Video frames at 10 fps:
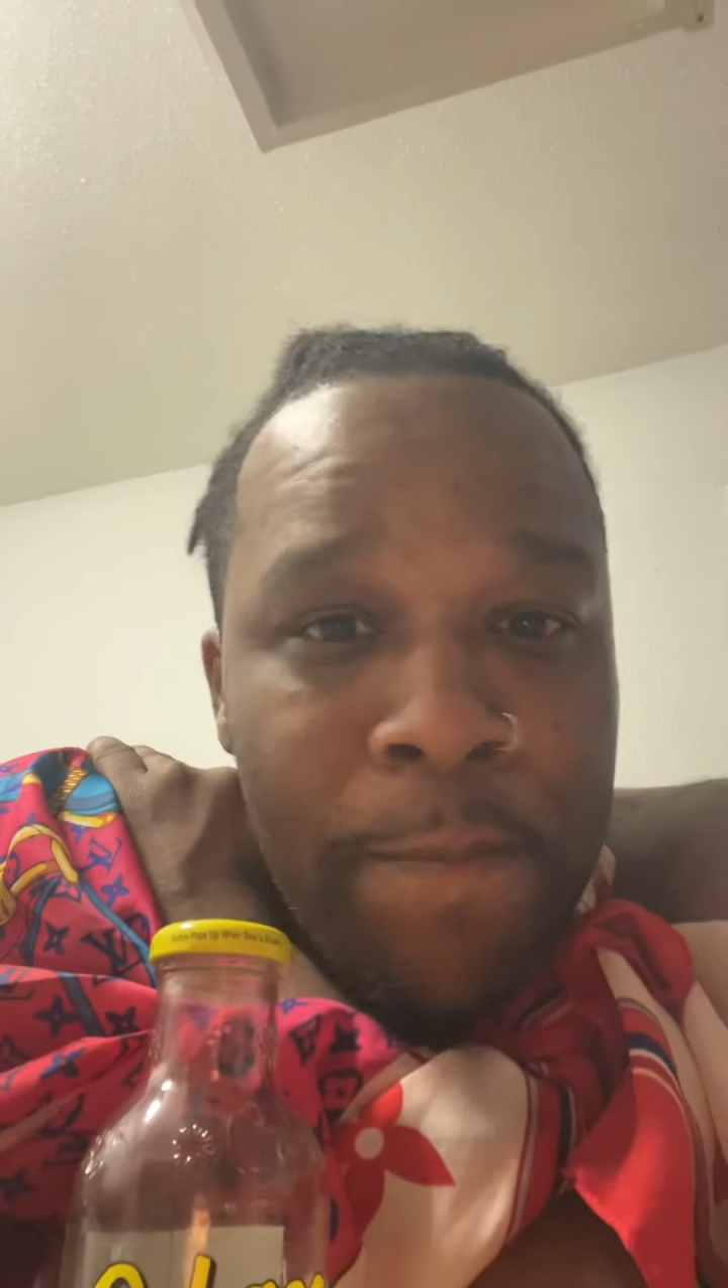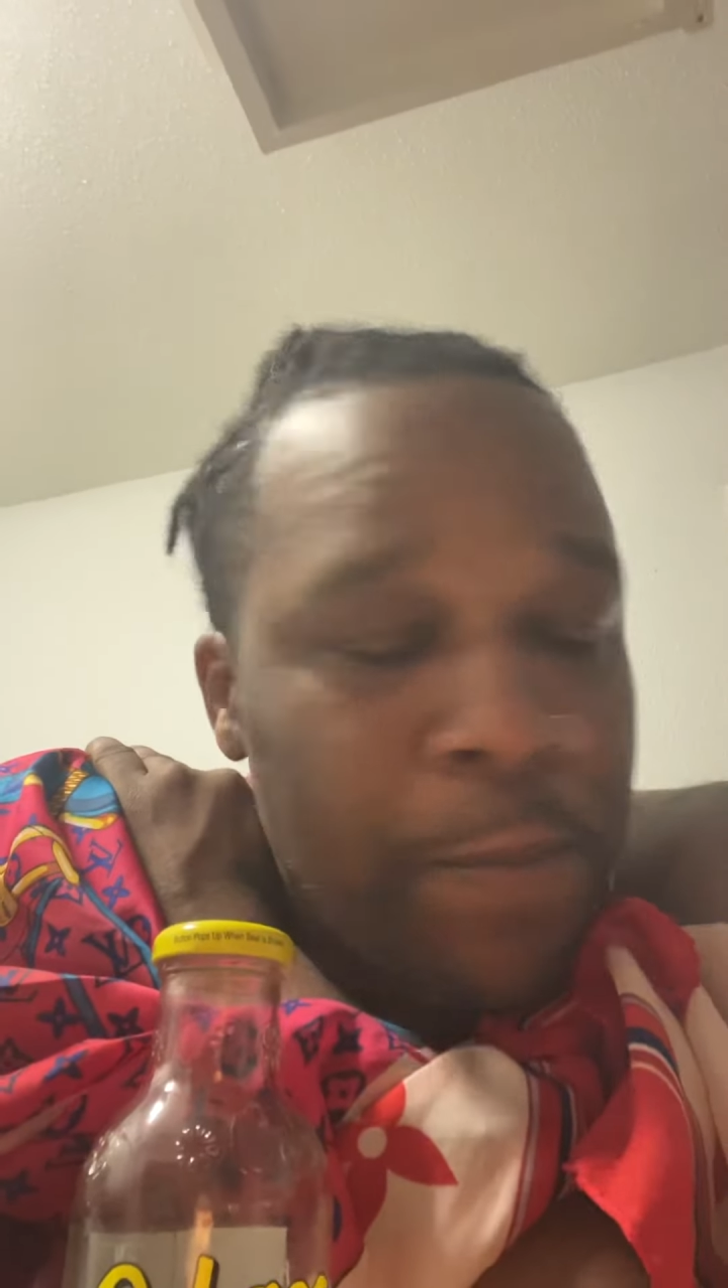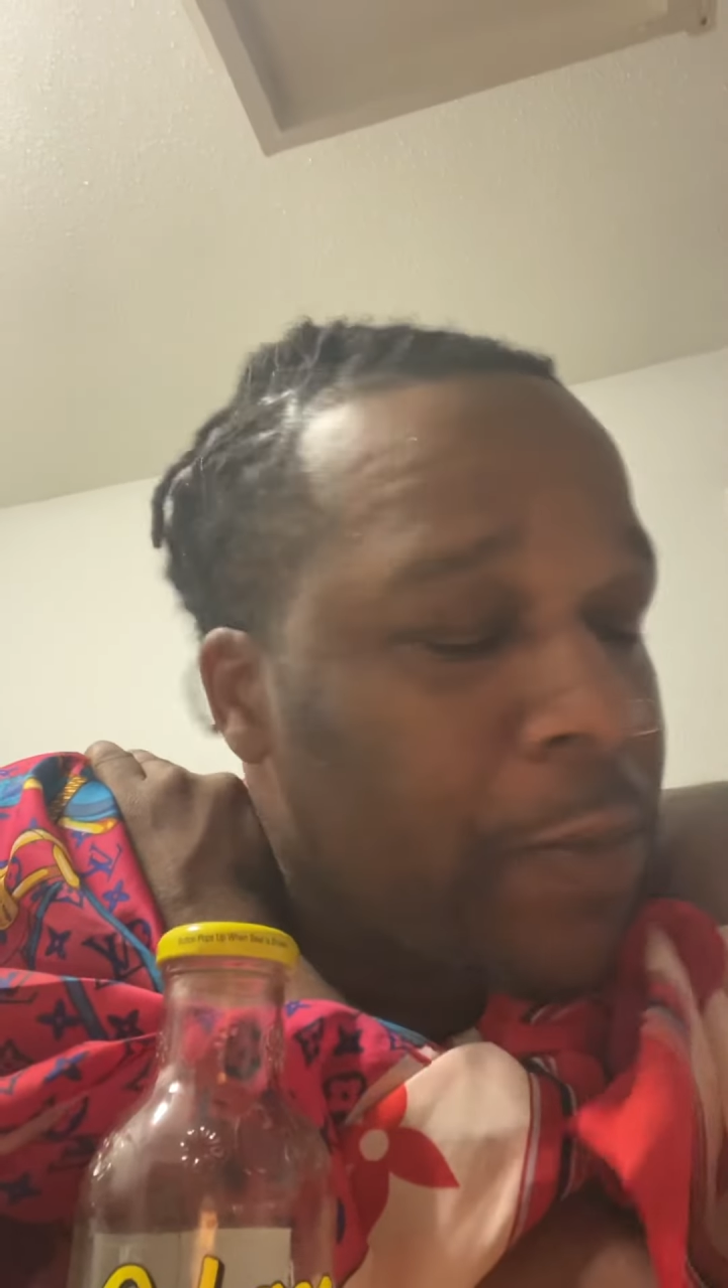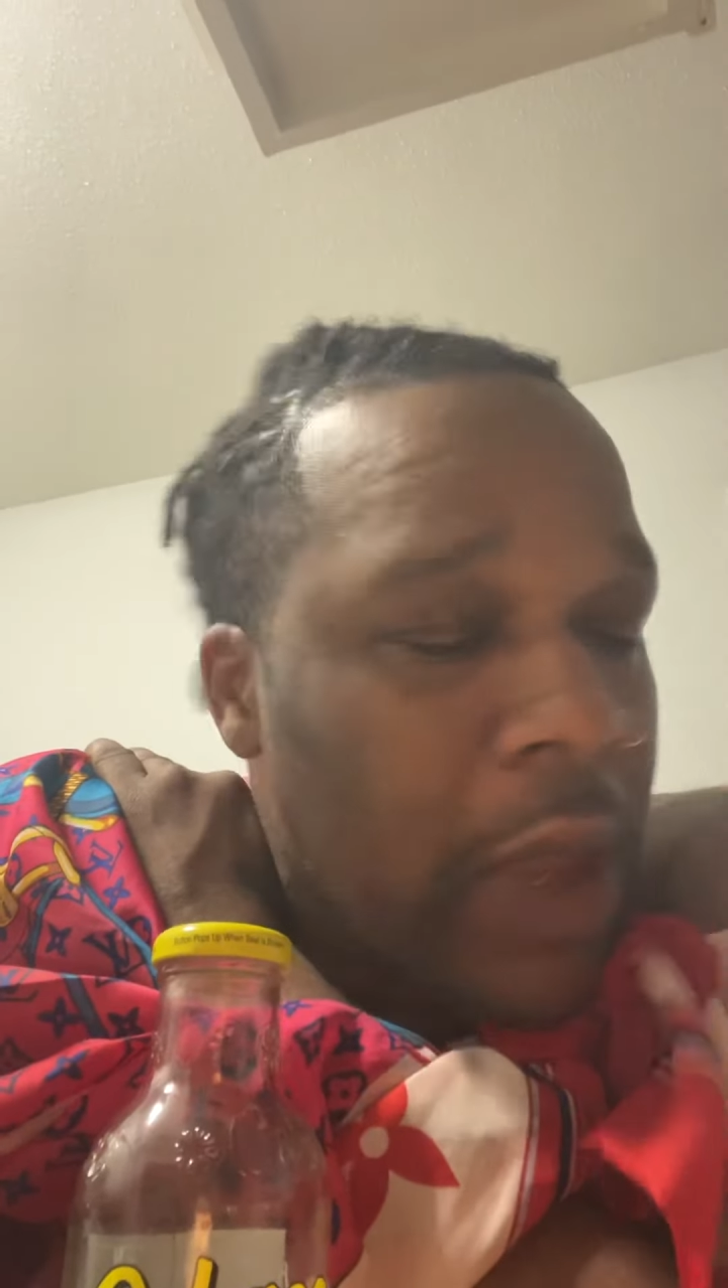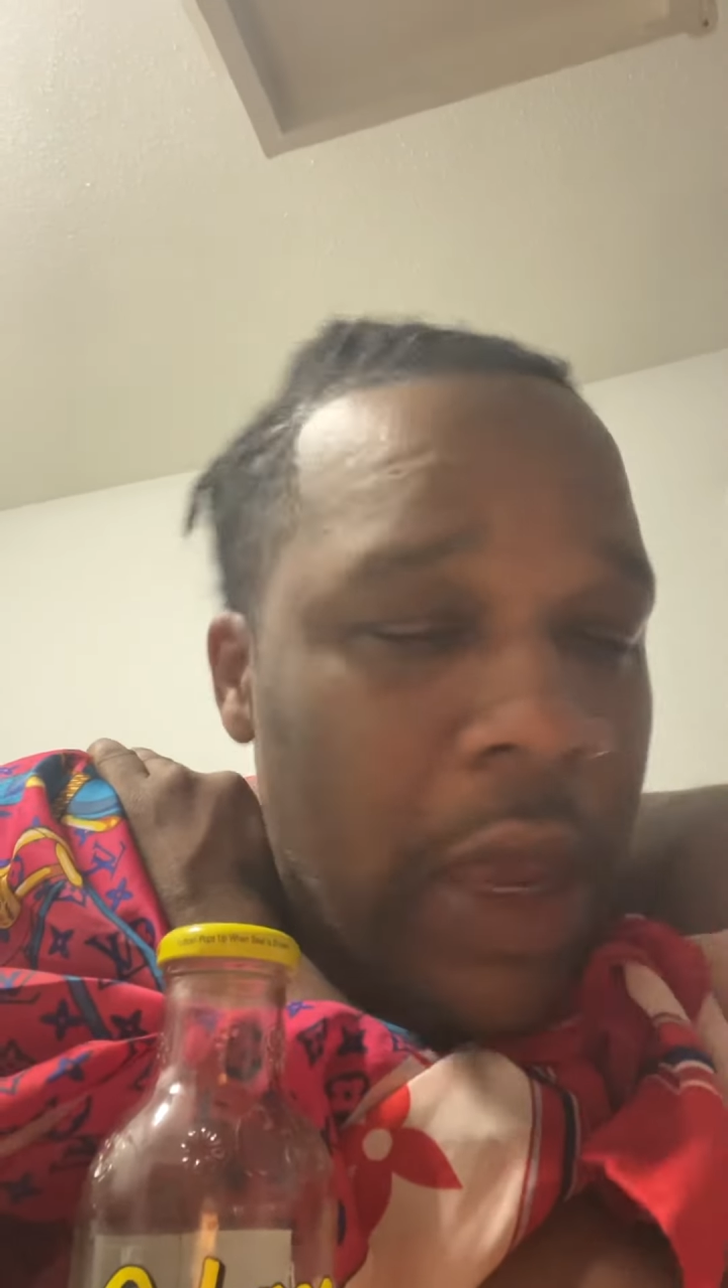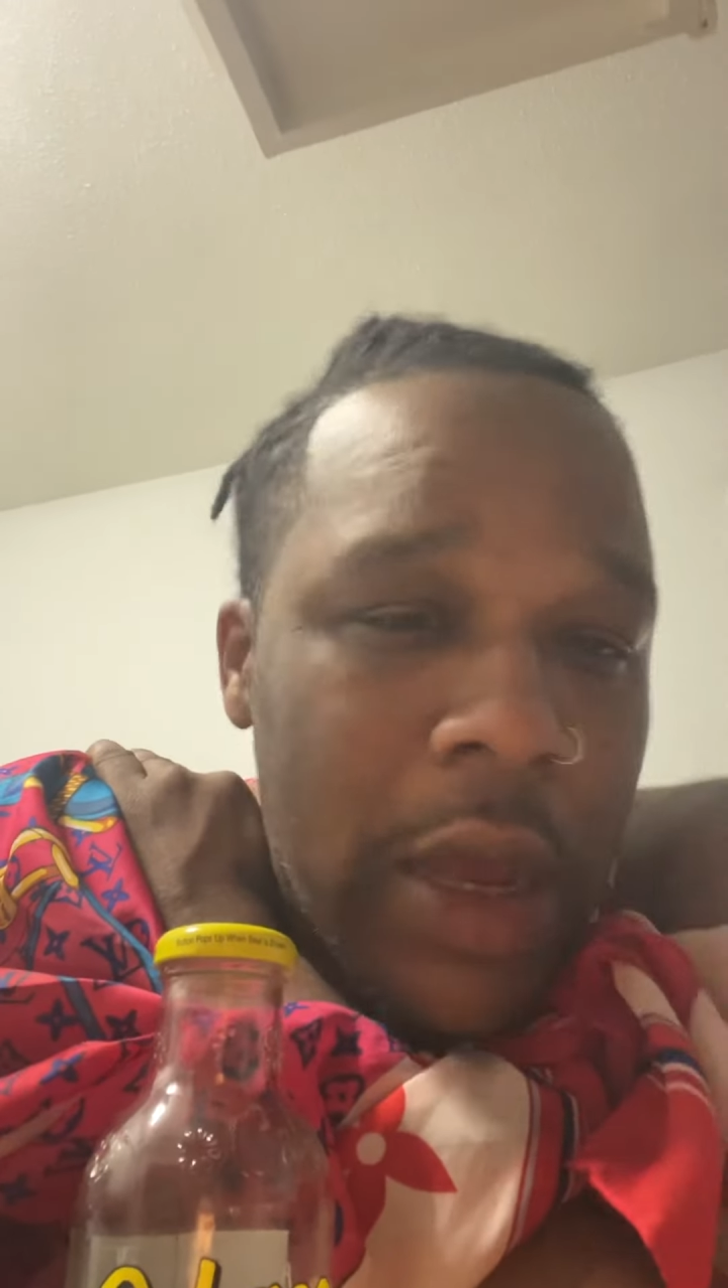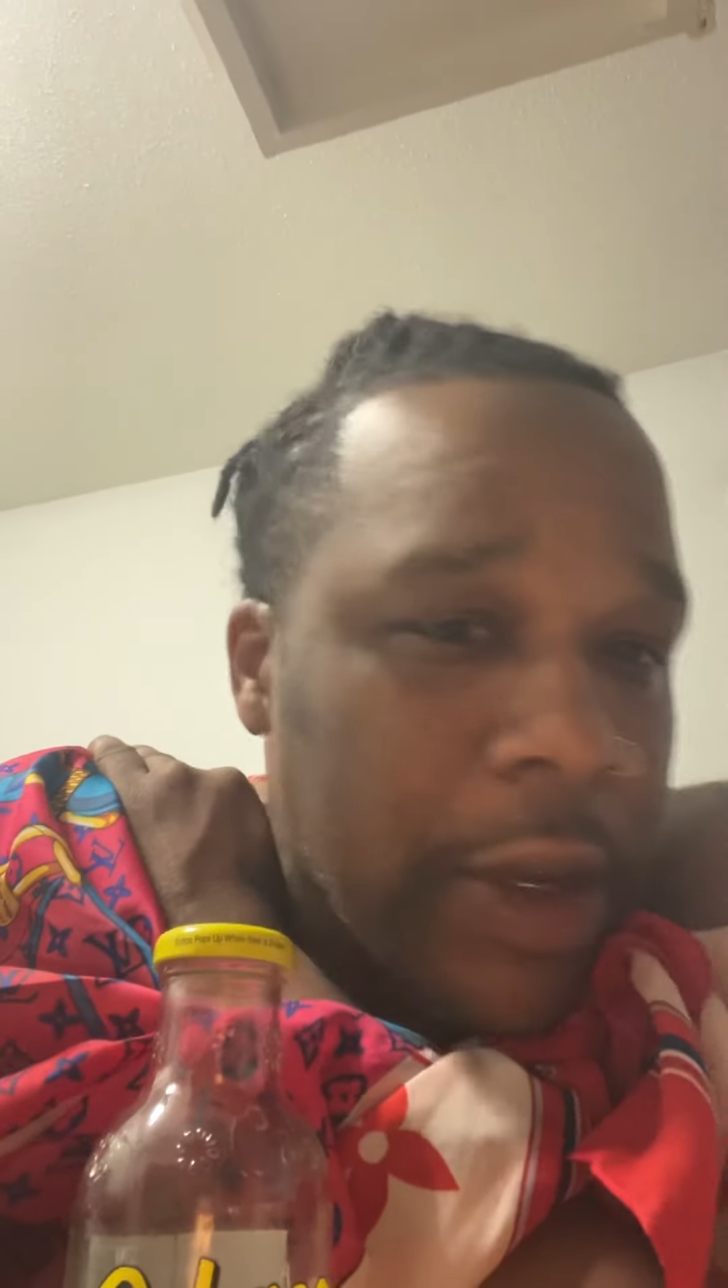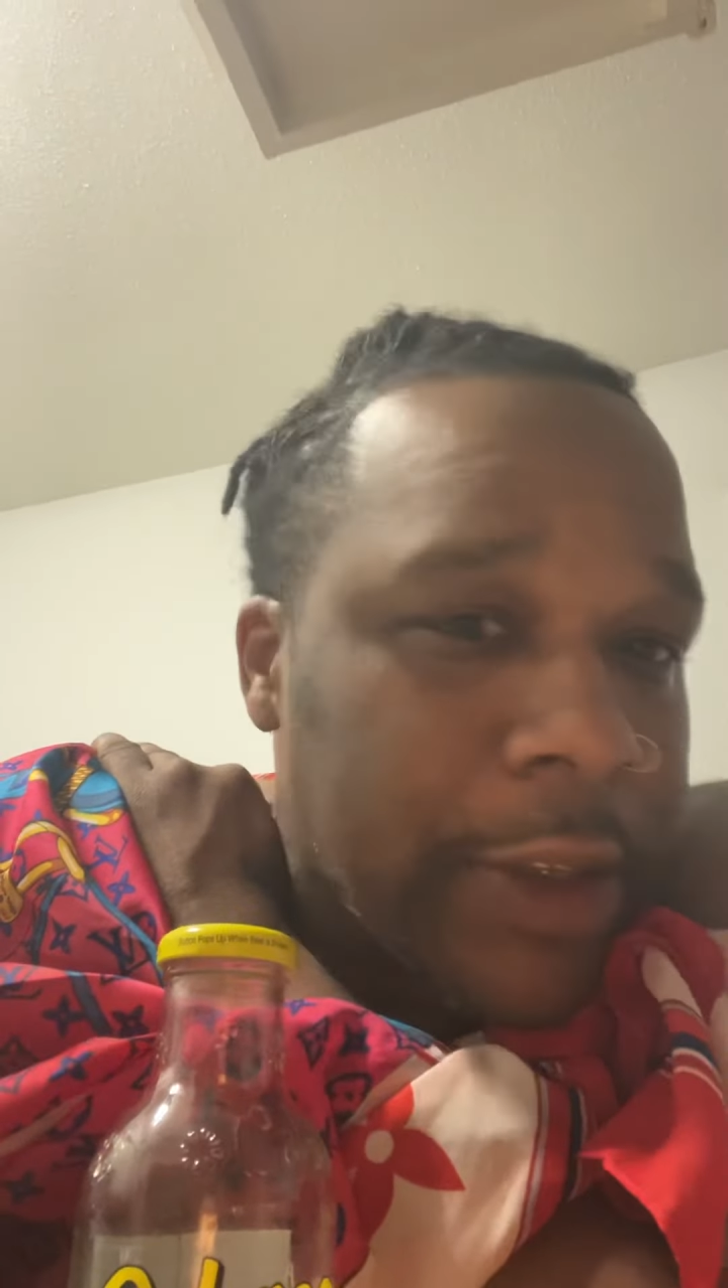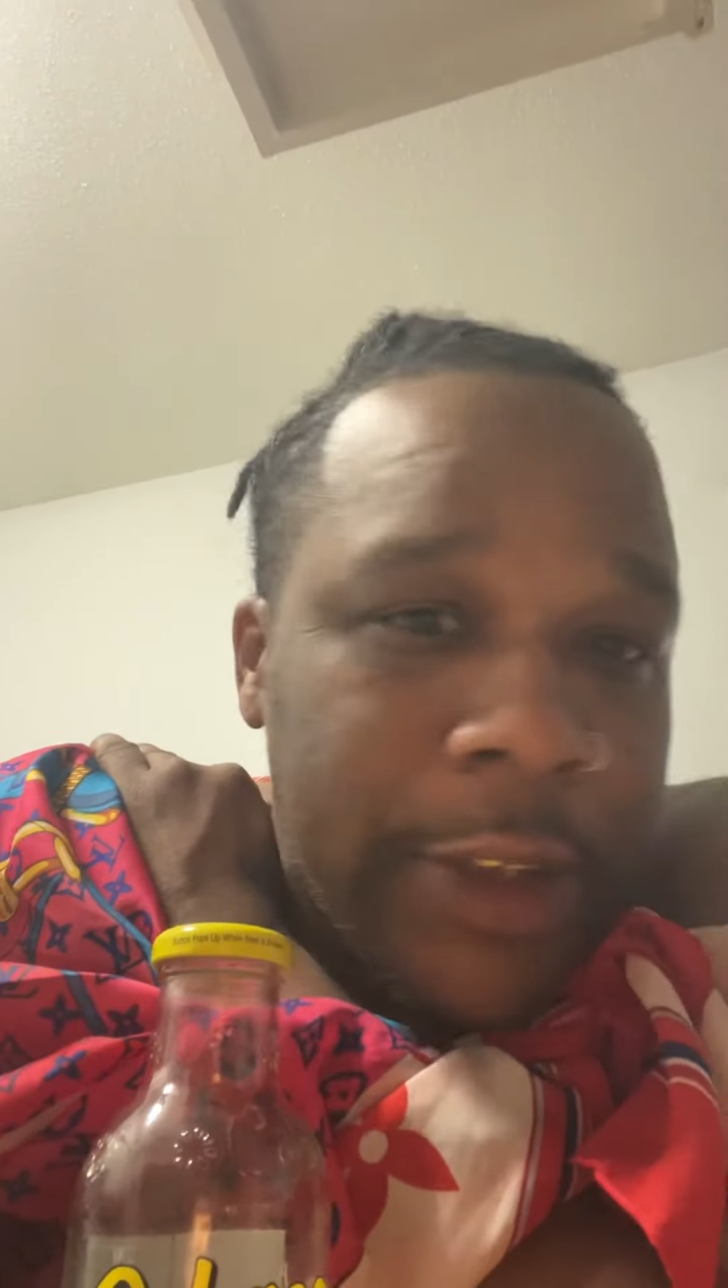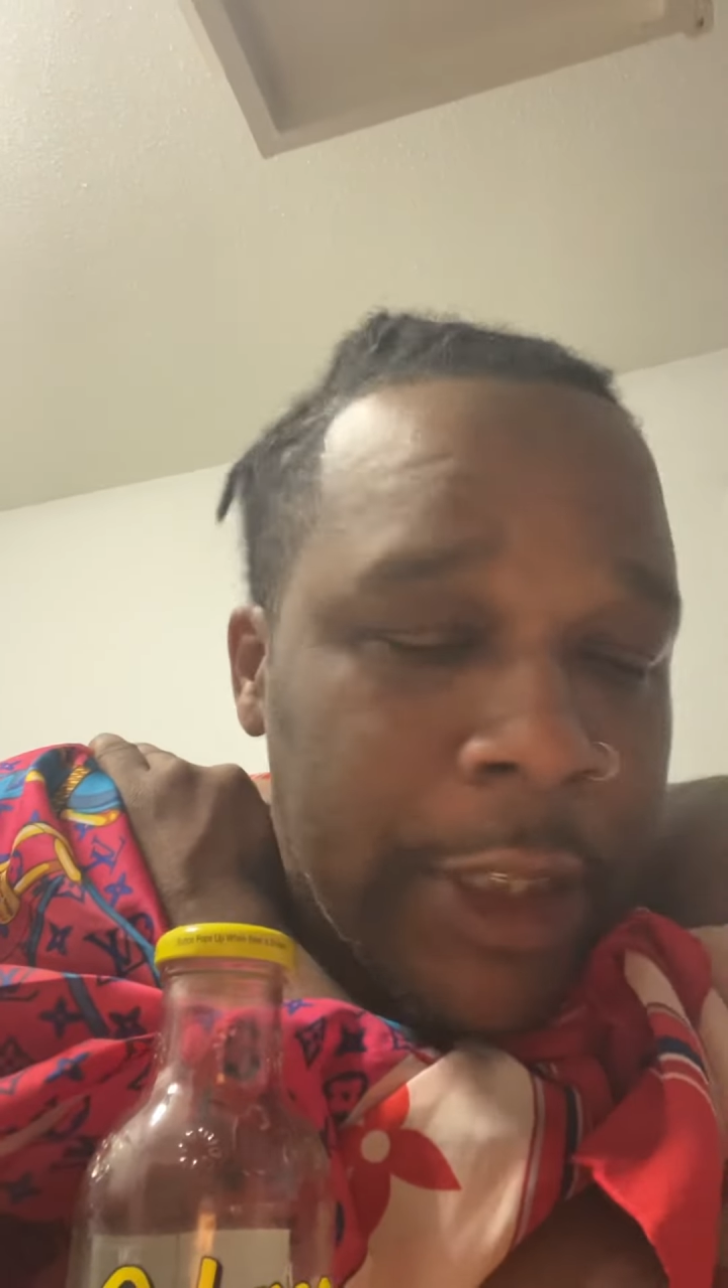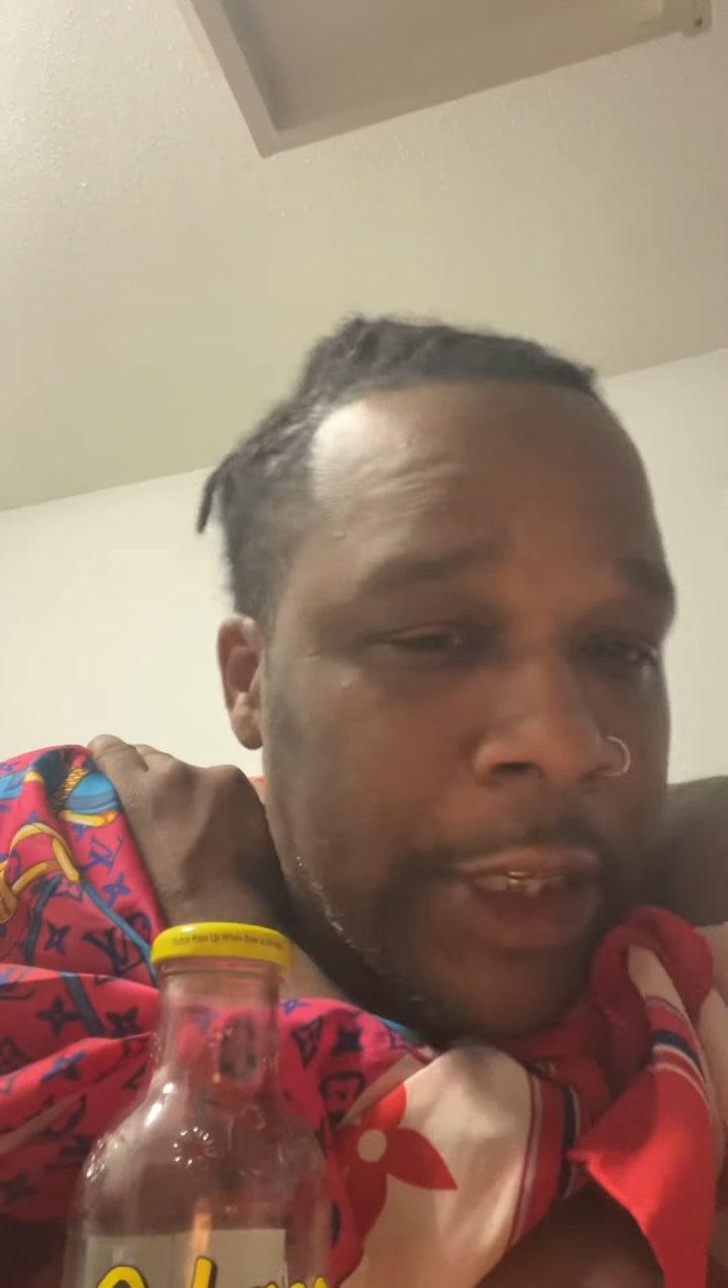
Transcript: No.